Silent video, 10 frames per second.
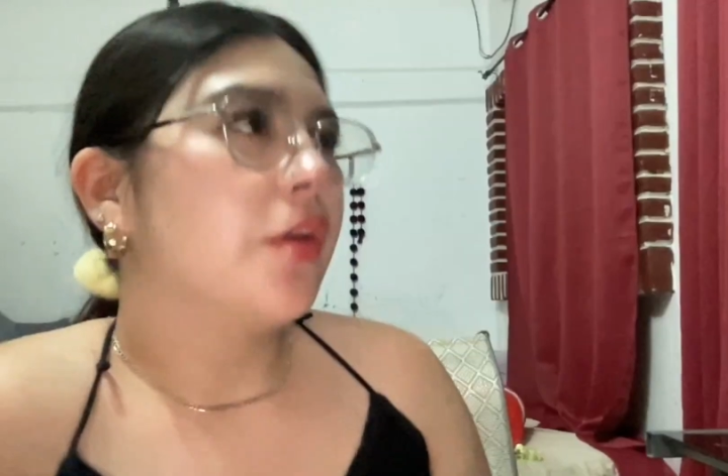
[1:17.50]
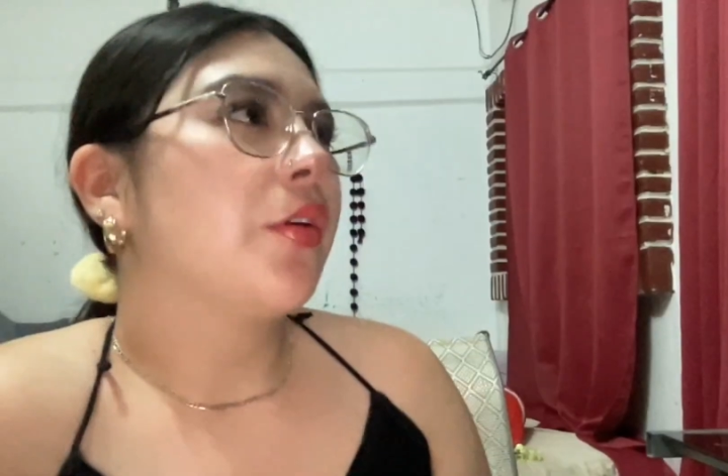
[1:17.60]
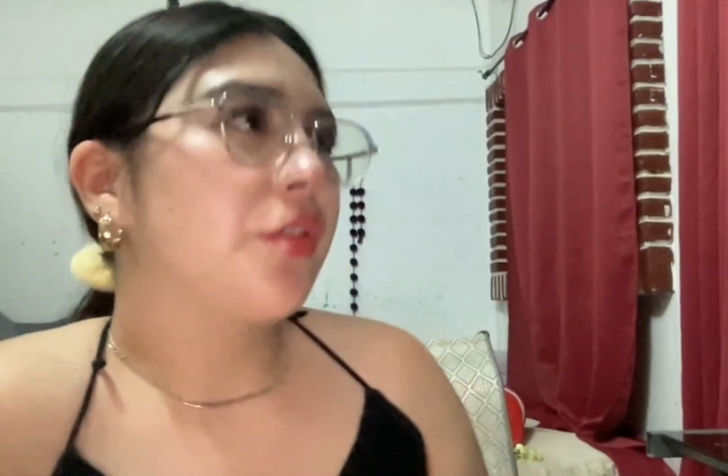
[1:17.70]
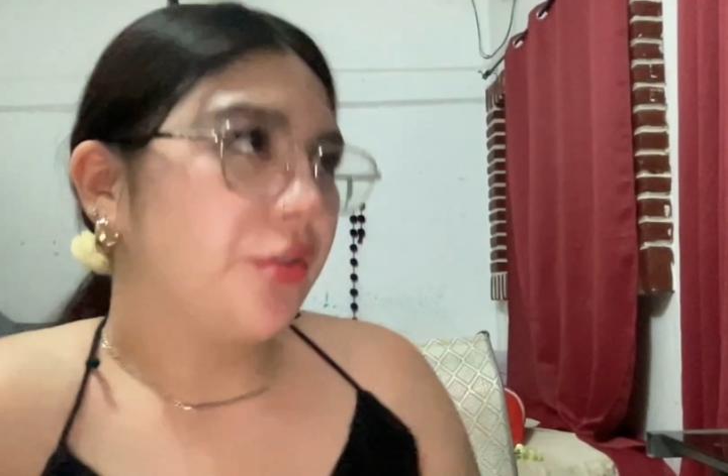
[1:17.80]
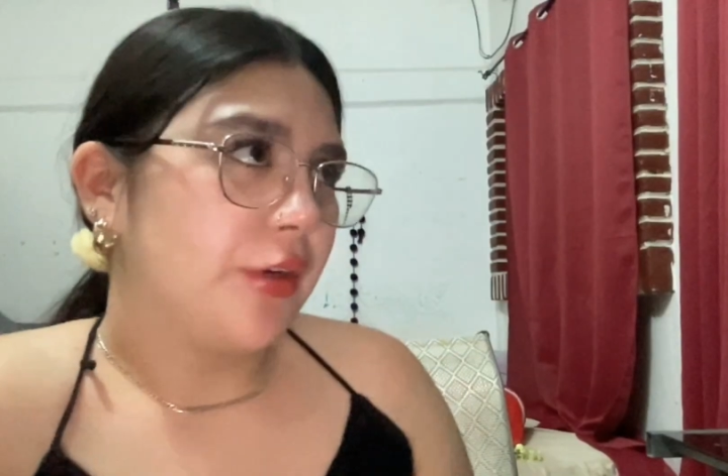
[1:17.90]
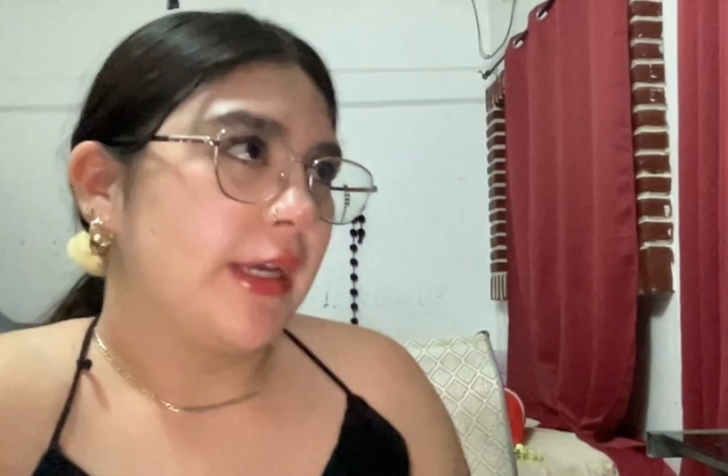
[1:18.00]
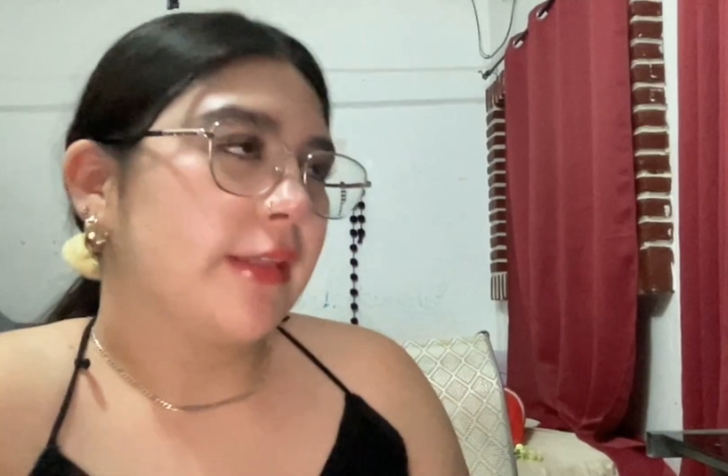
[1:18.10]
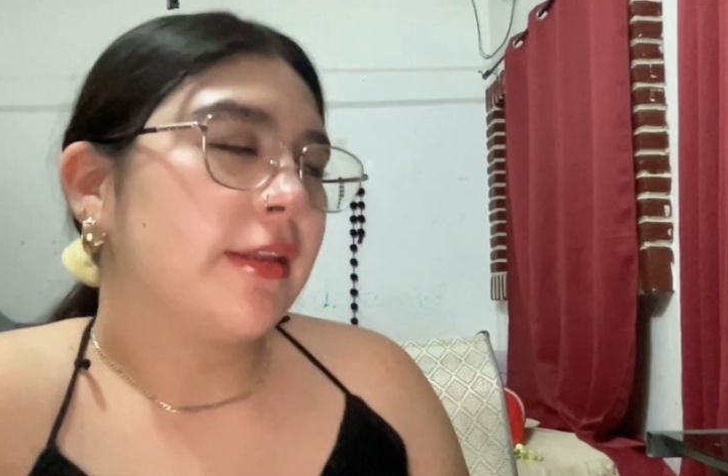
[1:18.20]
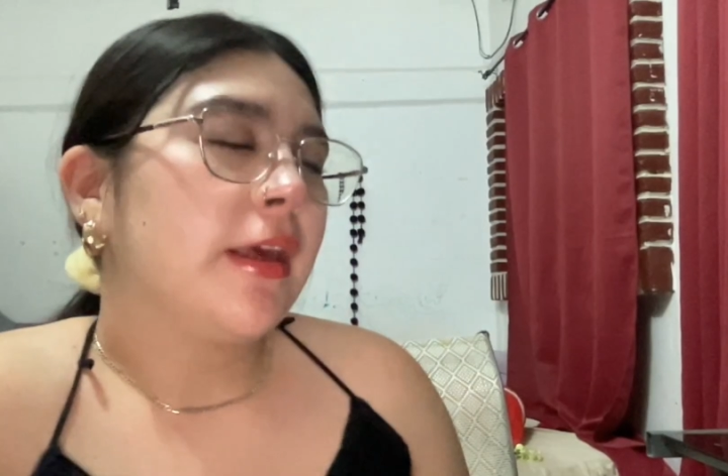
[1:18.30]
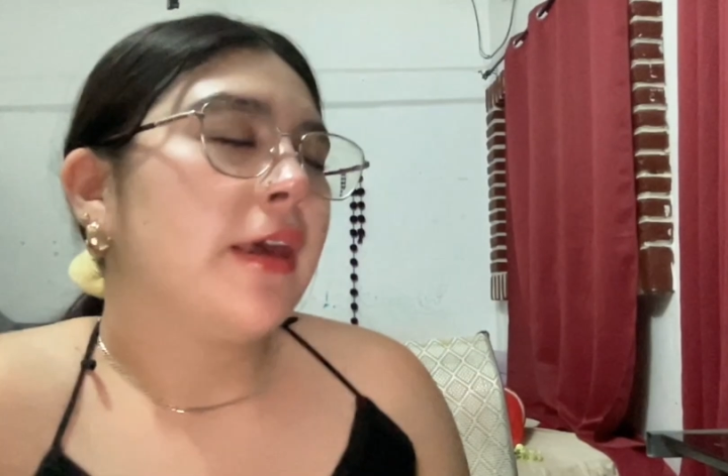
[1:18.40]

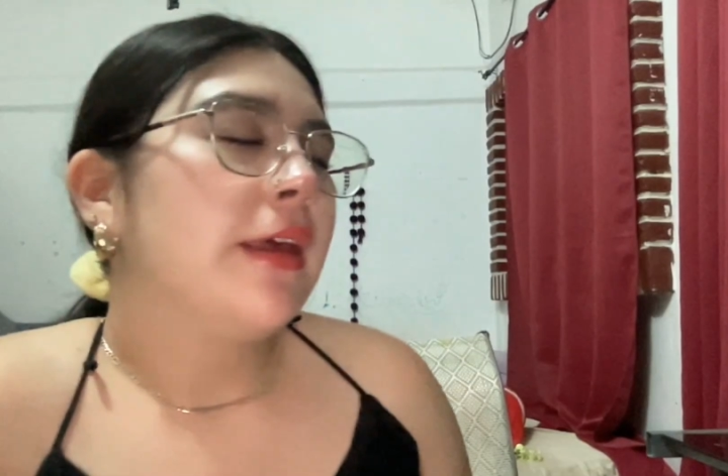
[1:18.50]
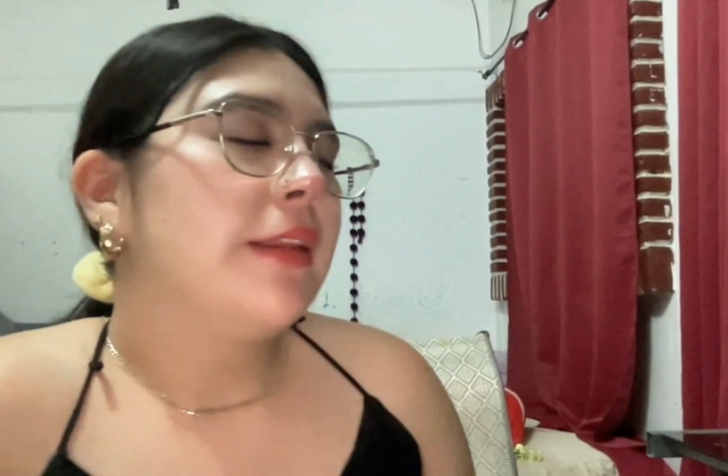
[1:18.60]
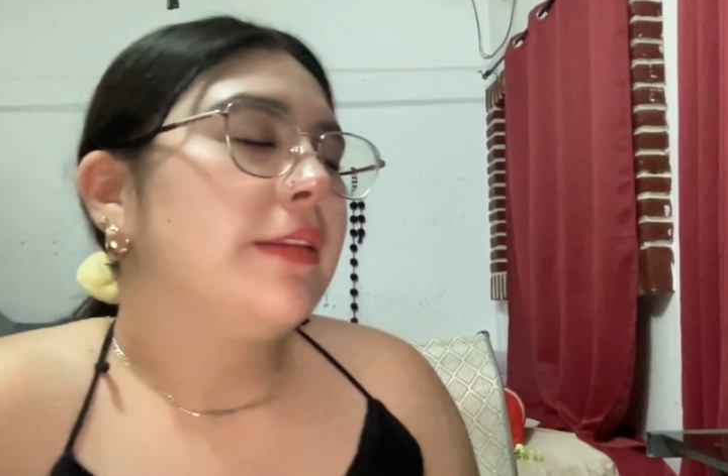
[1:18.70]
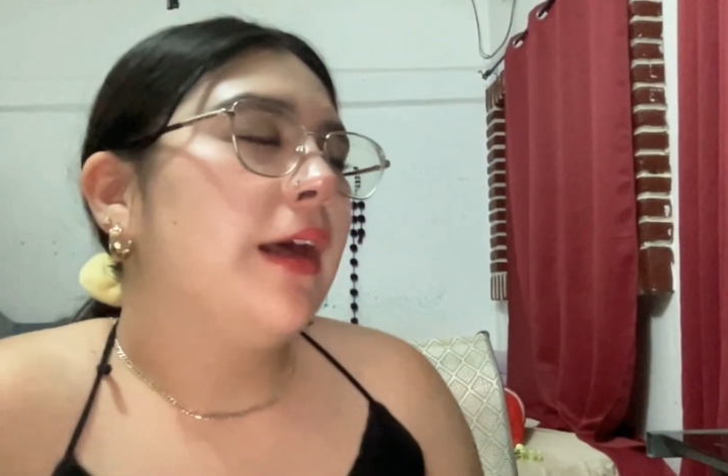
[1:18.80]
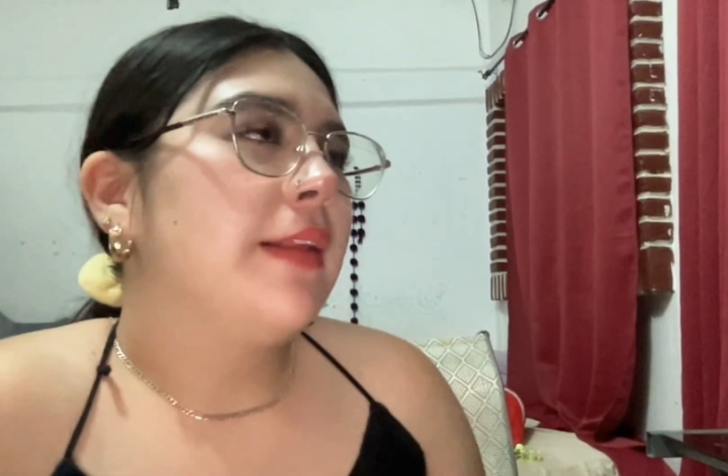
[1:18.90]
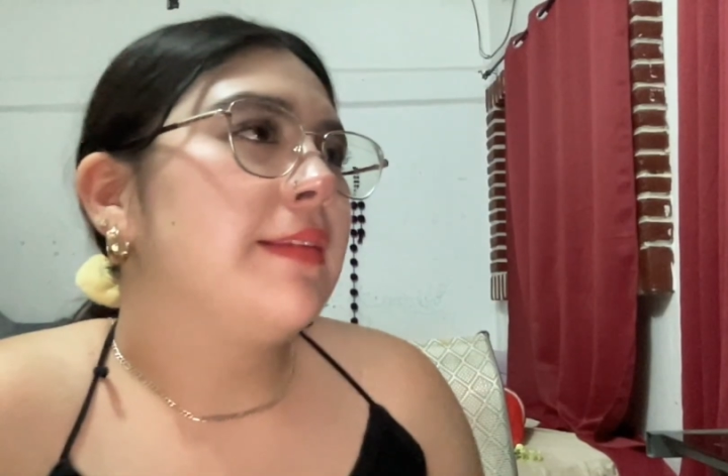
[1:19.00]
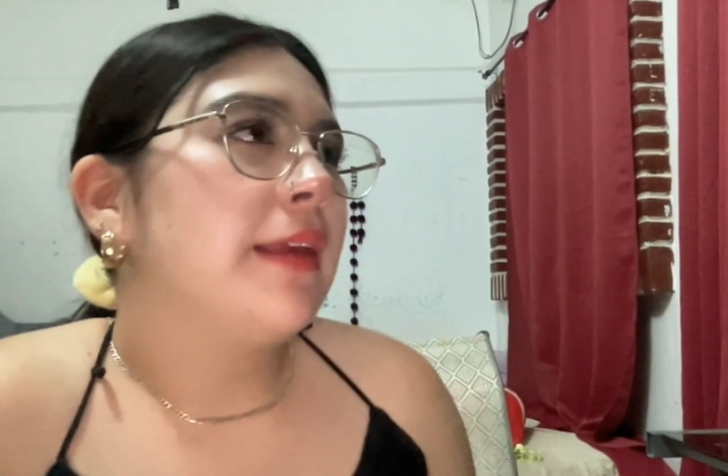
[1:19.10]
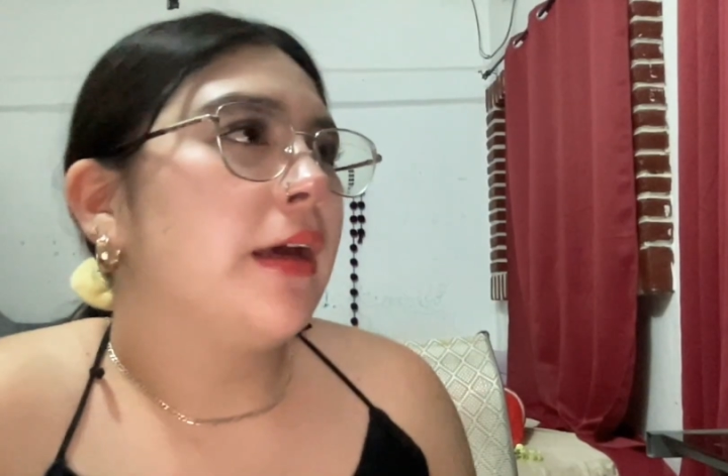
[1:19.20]
Correct. That's